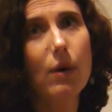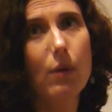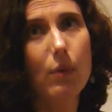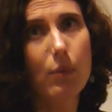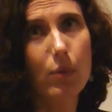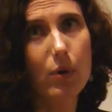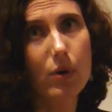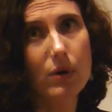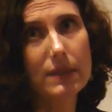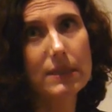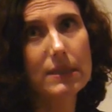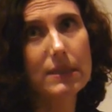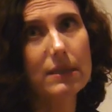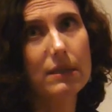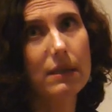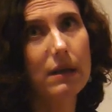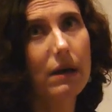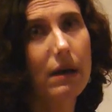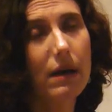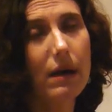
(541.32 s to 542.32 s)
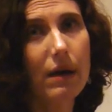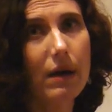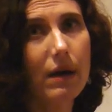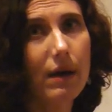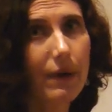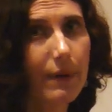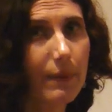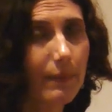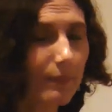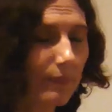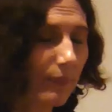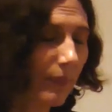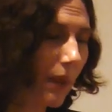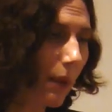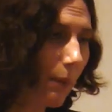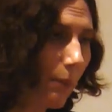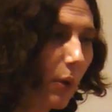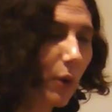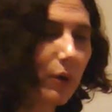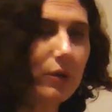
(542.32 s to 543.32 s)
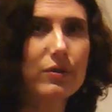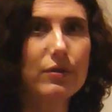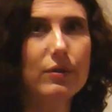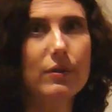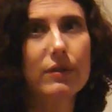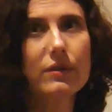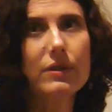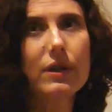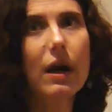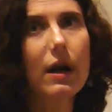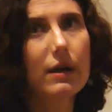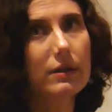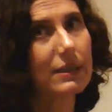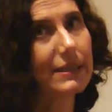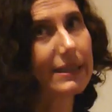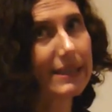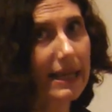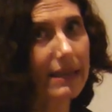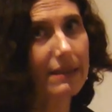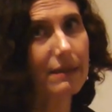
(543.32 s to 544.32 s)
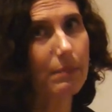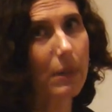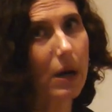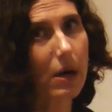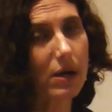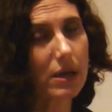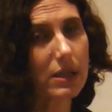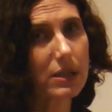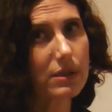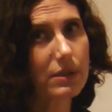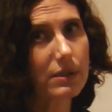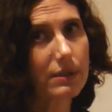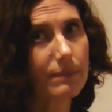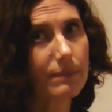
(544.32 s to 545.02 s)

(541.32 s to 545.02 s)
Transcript: was murdered on a death march.